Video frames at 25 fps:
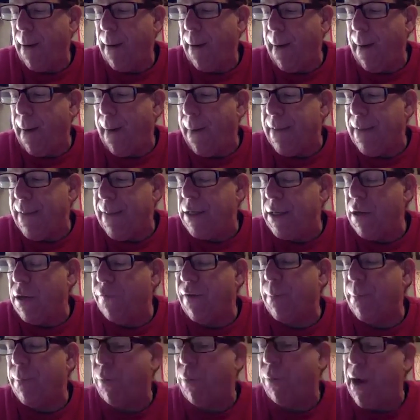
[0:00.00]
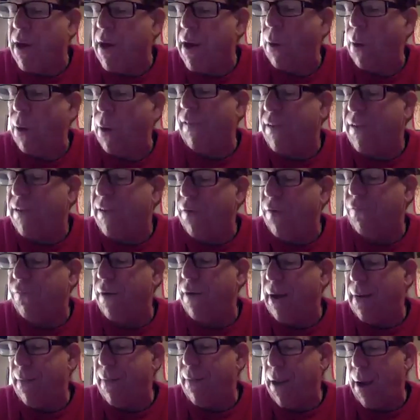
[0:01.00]
uh, in November. I know it's
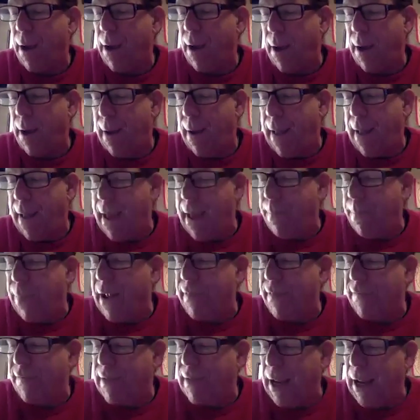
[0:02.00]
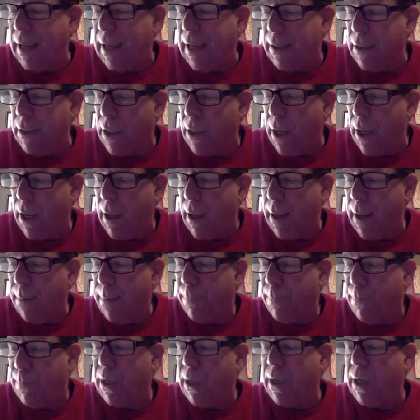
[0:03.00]
different uh, at Penn State.
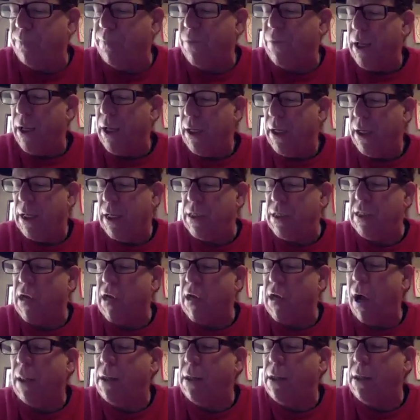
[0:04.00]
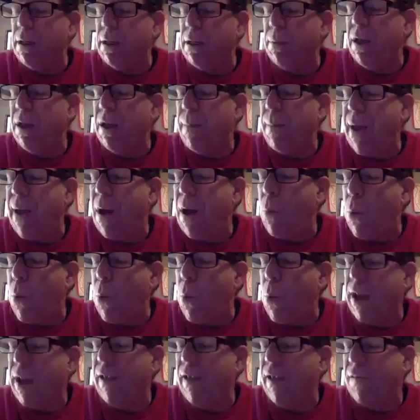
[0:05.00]
Uh, but can you talk a little bit about what
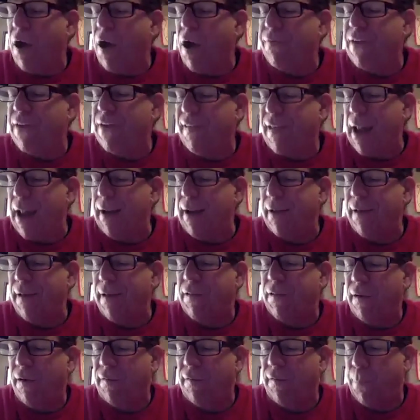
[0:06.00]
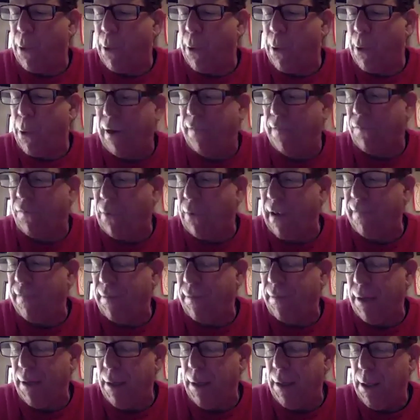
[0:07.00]
his offense kind of does in terms of putting stress
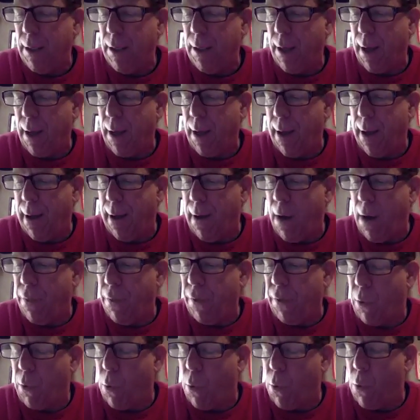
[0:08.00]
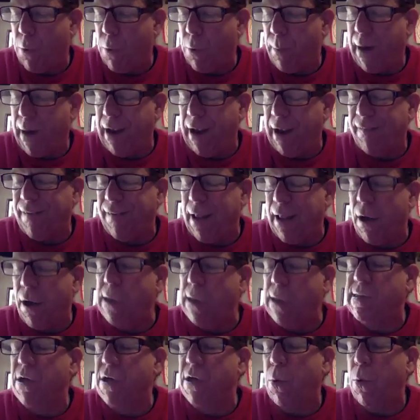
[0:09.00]
uh, on the cornerbacks, and
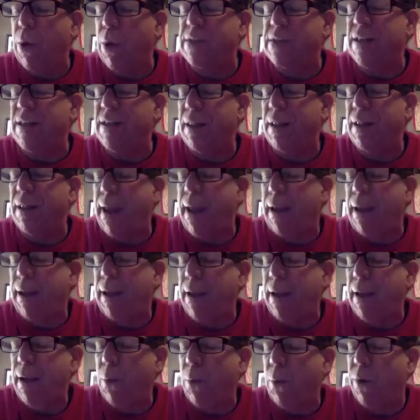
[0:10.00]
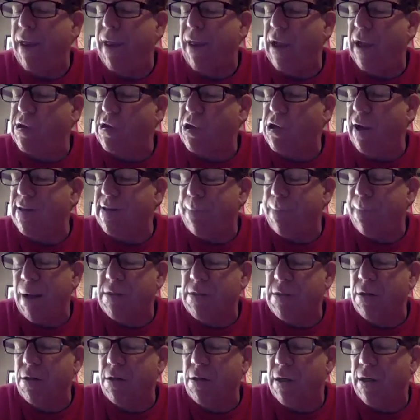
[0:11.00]
also what's it like without Sean Spencer
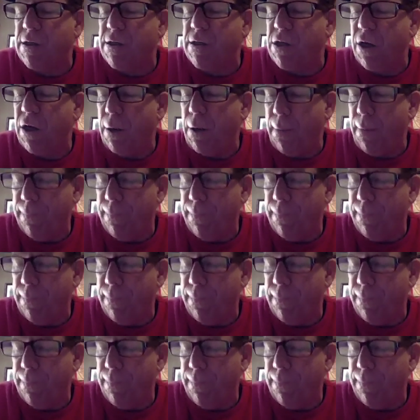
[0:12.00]
this year?